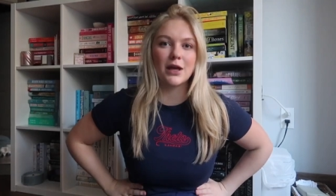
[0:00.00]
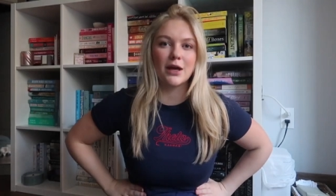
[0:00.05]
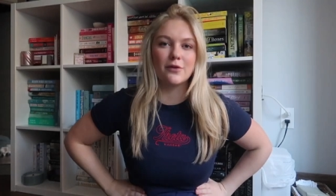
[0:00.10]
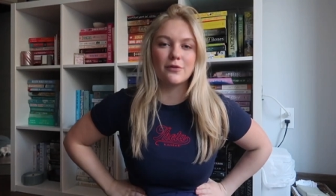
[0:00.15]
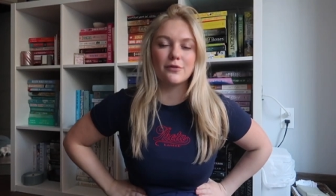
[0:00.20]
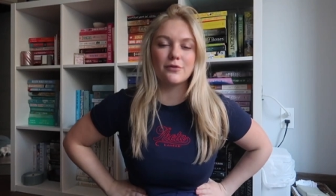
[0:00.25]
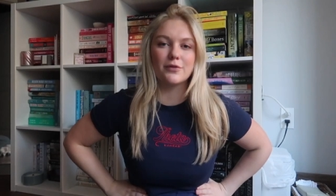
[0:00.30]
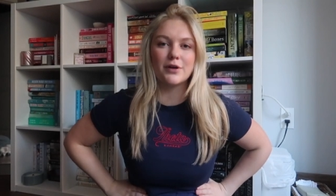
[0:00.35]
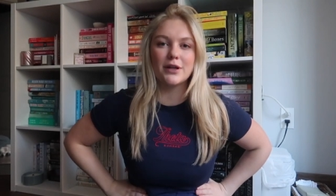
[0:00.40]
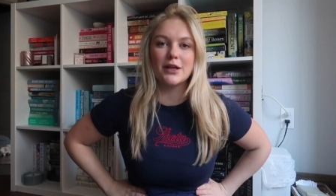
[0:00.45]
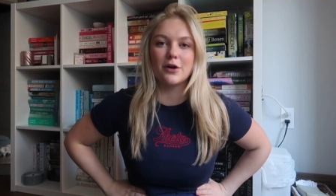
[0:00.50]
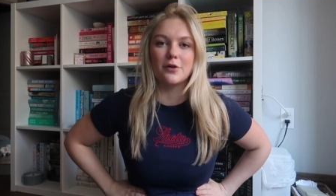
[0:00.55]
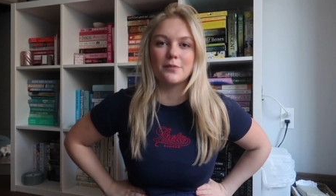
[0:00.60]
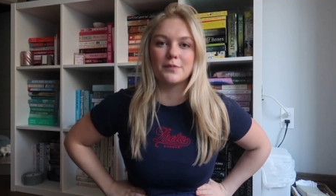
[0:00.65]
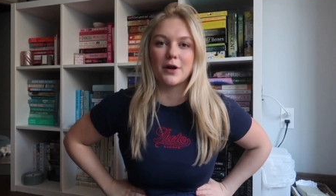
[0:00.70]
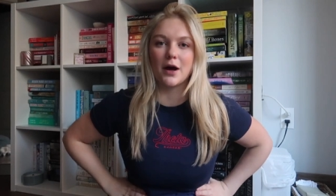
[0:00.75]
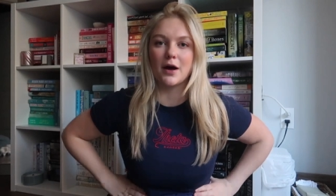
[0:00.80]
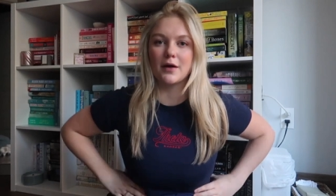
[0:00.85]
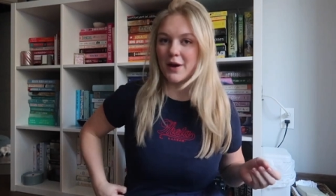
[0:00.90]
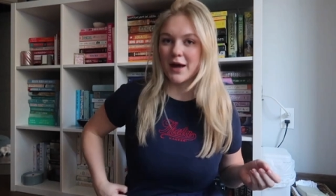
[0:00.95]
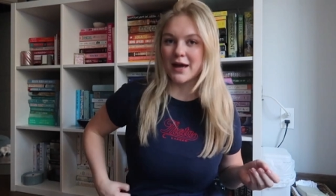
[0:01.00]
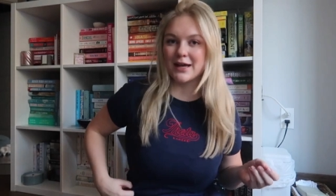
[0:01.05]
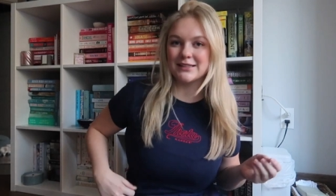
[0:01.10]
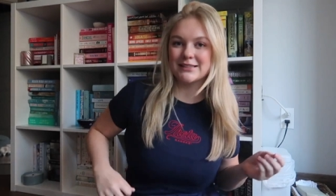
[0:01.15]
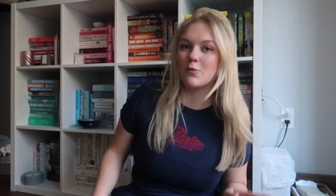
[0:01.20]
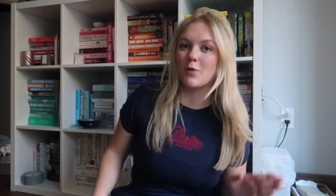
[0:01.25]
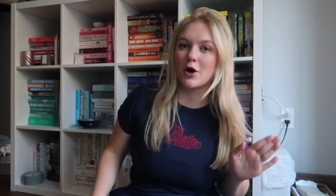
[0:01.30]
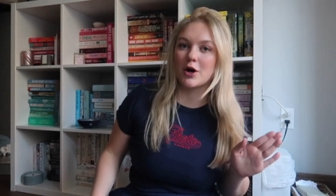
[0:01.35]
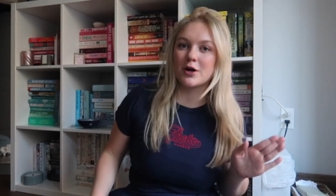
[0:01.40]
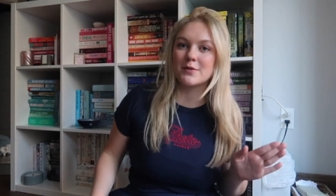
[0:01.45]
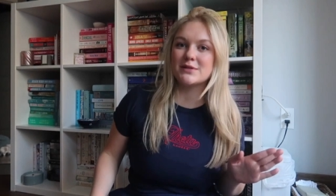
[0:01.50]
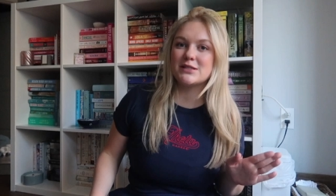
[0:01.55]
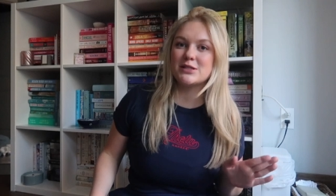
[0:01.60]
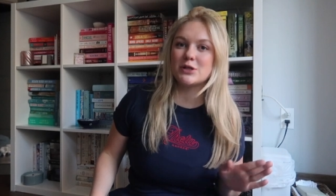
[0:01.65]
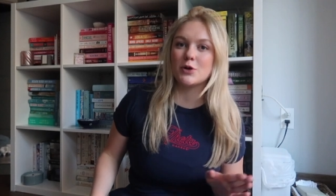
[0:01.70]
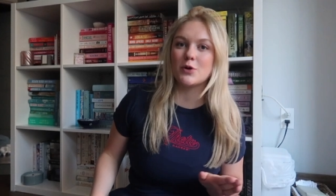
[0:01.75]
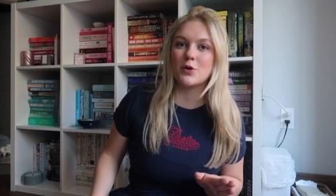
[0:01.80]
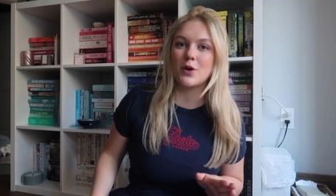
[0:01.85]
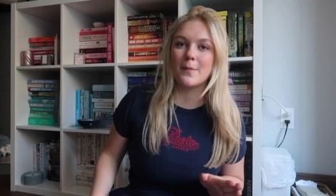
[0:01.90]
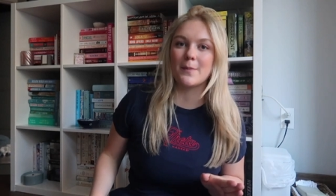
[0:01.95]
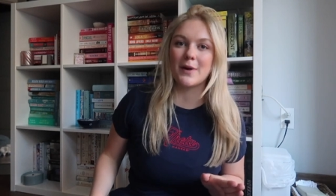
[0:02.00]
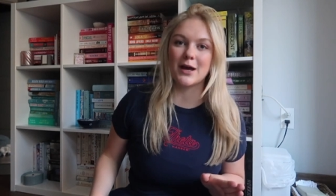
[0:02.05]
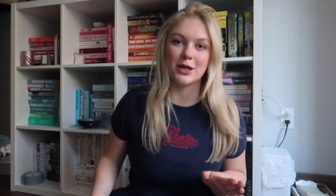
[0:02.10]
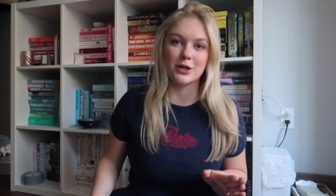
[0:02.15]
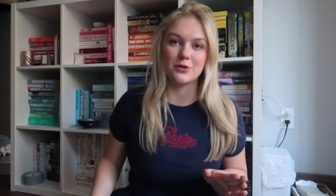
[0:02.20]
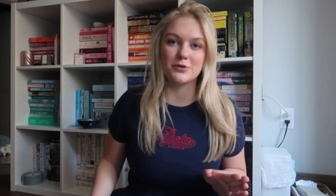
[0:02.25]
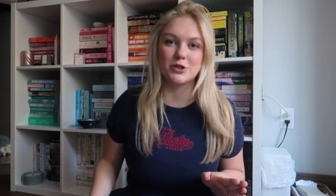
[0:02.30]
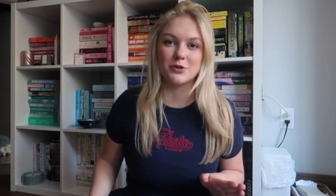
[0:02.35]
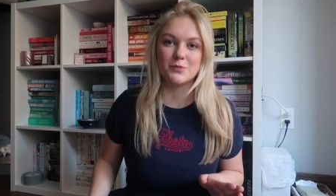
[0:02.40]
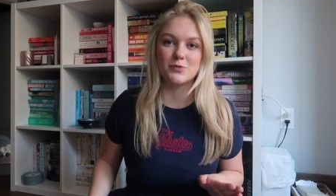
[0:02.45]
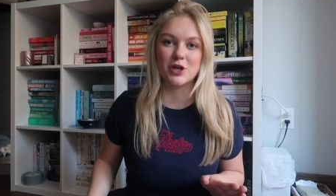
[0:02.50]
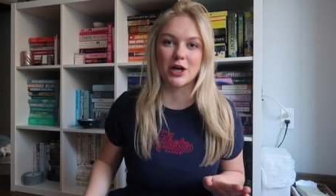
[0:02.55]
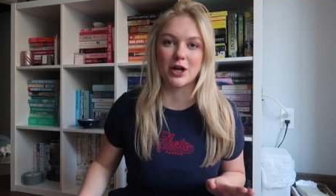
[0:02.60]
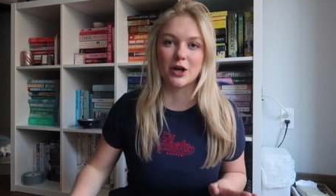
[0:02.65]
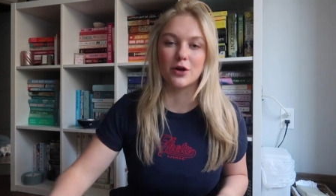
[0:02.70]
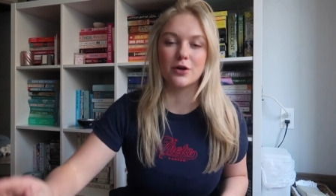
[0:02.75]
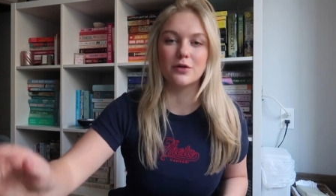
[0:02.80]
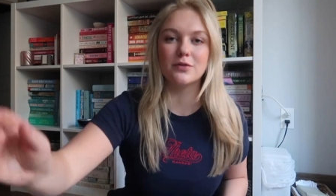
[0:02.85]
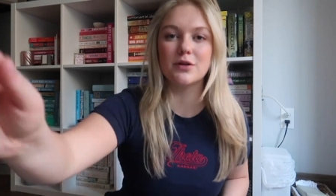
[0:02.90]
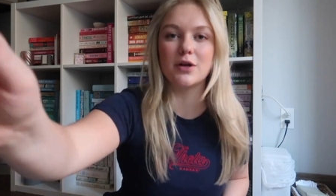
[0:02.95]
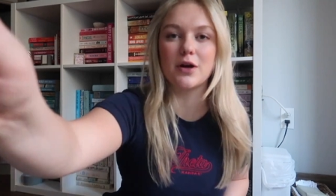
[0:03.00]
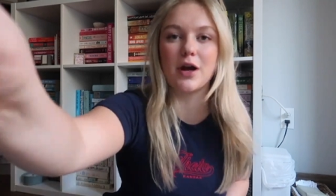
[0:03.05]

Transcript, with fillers: I really hope not. But welcome to my YouTube channel.